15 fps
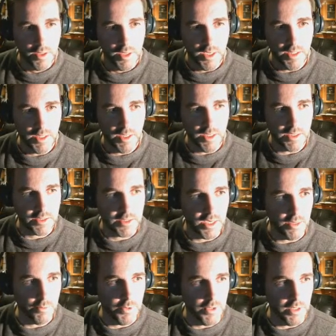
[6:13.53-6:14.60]
and then I
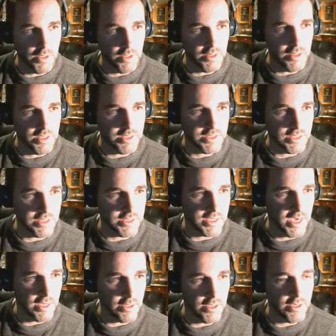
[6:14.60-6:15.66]
type in this
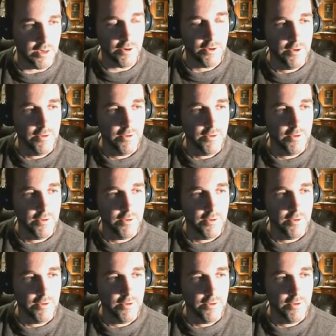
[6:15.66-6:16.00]
exactly here.